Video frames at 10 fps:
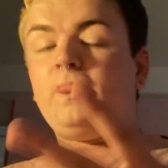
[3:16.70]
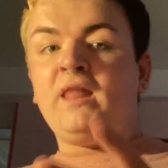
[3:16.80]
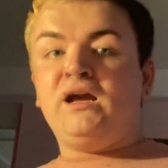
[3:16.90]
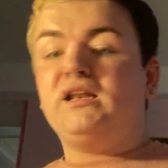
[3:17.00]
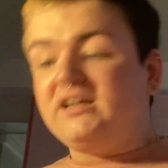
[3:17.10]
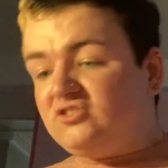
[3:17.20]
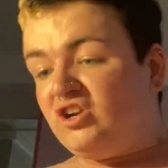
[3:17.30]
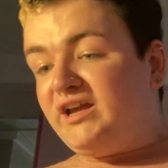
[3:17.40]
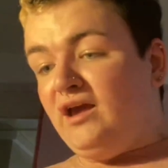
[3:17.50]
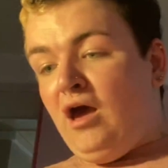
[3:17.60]

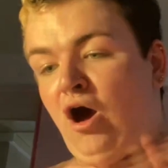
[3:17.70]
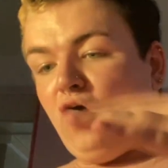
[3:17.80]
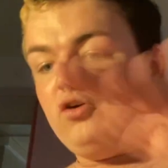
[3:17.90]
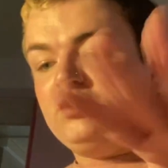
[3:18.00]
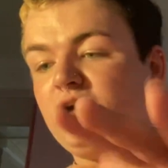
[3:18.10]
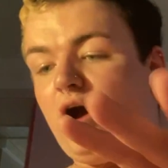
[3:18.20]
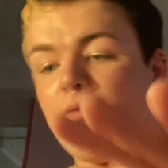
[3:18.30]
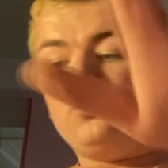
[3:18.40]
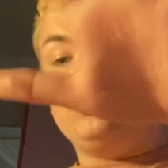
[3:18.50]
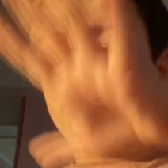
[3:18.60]
literally, I'm gonna
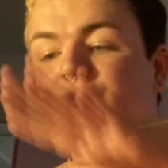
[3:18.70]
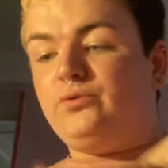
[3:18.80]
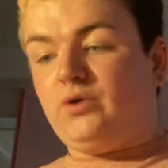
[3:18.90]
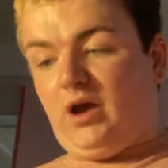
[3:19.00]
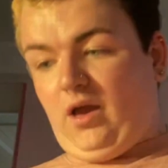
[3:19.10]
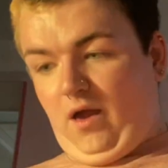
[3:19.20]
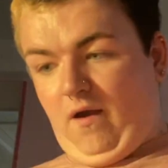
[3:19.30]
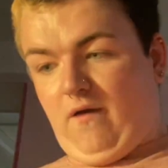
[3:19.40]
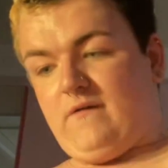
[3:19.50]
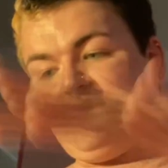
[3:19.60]
do
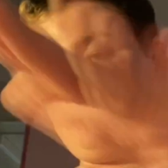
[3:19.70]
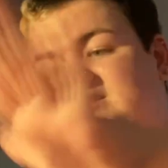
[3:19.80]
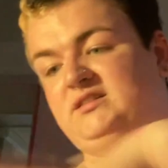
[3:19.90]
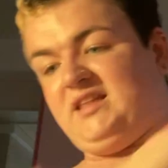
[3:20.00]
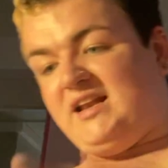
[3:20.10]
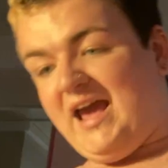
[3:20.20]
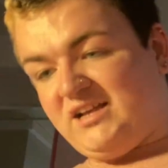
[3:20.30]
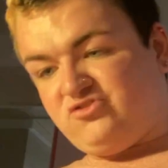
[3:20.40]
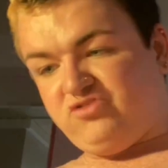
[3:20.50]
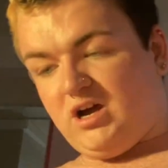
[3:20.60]
the
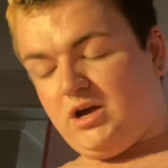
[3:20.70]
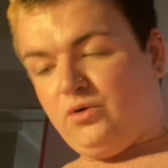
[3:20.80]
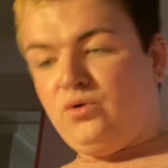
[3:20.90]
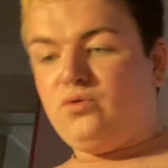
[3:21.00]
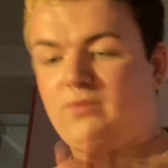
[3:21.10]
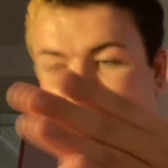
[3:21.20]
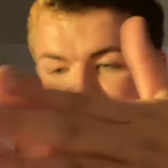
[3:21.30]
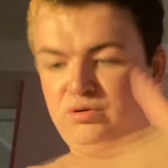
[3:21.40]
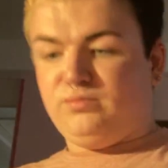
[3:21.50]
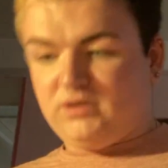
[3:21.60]
next row. Well,
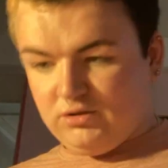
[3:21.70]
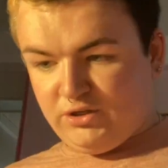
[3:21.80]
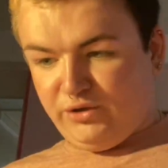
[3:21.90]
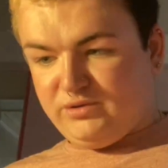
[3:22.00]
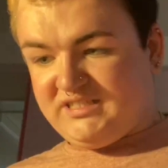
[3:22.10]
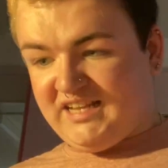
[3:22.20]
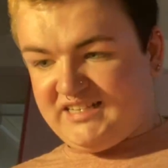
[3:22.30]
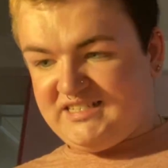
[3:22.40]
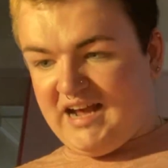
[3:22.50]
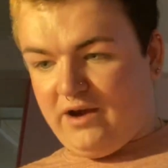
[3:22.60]
I'm probably gonna do
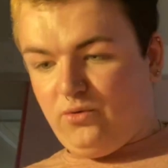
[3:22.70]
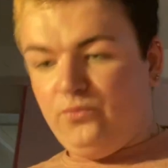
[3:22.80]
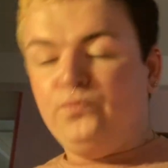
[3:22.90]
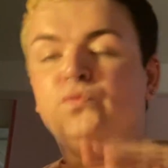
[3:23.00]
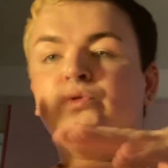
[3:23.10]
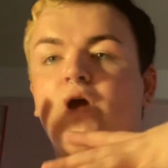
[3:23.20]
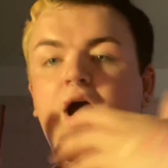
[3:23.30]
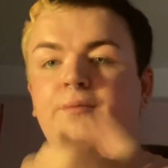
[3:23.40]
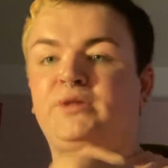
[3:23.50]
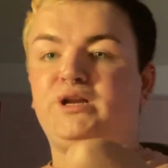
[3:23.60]
6 now.
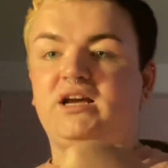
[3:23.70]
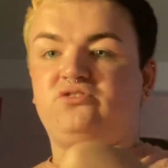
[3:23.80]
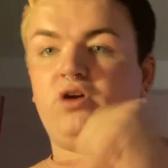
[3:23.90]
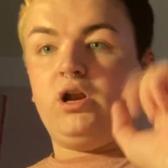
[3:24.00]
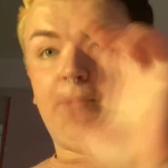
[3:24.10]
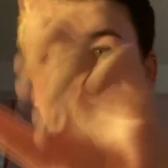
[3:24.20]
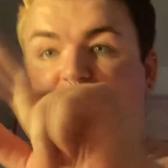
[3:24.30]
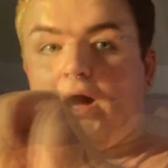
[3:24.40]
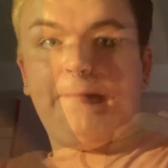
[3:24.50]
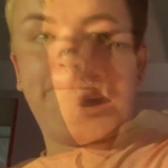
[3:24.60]
The next row, and I'll be
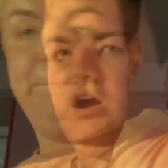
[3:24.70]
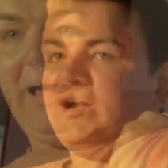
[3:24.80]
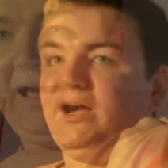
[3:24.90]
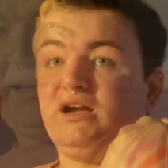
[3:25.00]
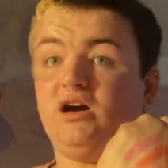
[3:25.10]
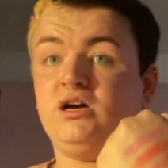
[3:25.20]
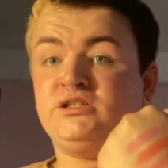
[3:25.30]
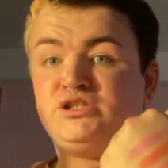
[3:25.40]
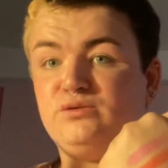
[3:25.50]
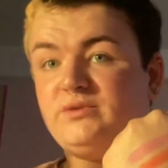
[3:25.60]
right. Okay,
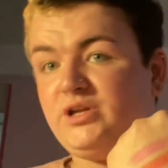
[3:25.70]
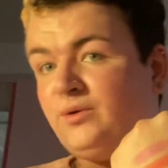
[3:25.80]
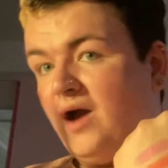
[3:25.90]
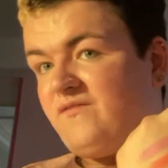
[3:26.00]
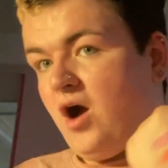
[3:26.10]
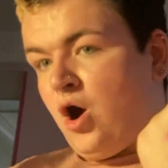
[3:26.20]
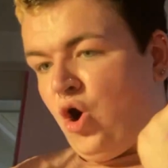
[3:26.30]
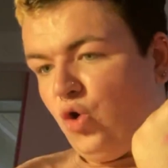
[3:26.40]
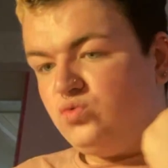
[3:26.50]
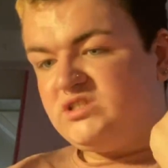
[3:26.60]
guys. So we do have a
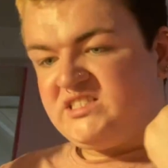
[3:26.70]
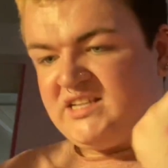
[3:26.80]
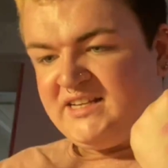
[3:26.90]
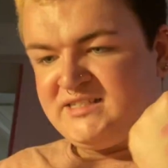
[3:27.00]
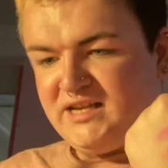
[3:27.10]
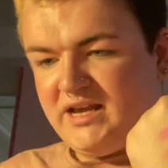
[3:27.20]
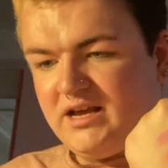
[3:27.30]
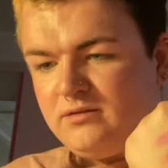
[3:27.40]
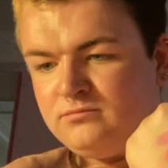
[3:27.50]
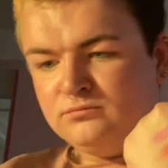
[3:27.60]
whole 6
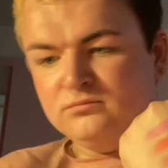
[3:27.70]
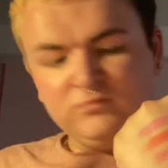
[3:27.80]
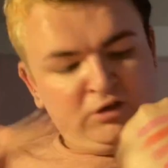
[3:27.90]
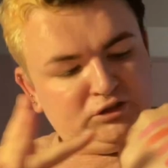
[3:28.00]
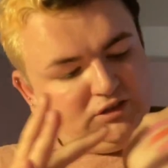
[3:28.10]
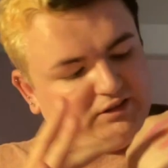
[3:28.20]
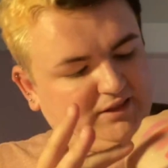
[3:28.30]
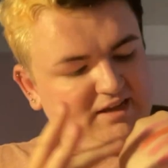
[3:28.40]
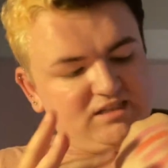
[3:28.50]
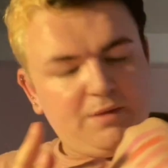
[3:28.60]
here. So
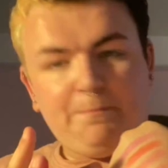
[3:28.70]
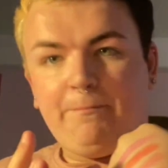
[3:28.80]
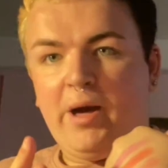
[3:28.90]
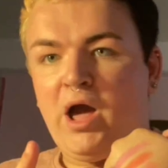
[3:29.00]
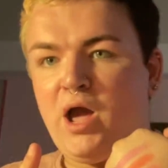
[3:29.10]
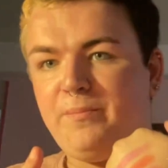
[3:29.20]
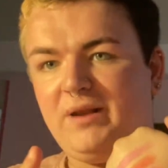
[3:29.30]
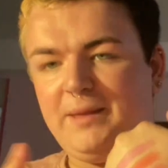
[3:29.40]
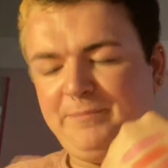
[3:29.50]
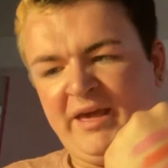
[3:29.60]
this
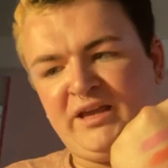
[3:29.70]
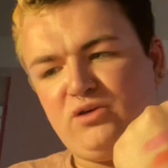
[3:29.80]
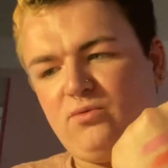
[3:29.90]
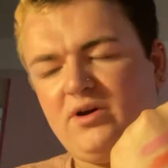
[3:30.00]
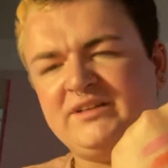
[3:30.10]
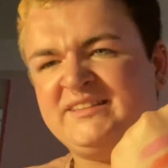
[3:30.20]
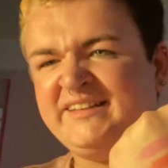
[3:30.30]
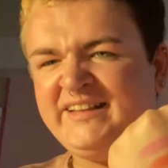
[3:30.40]
purpley pink one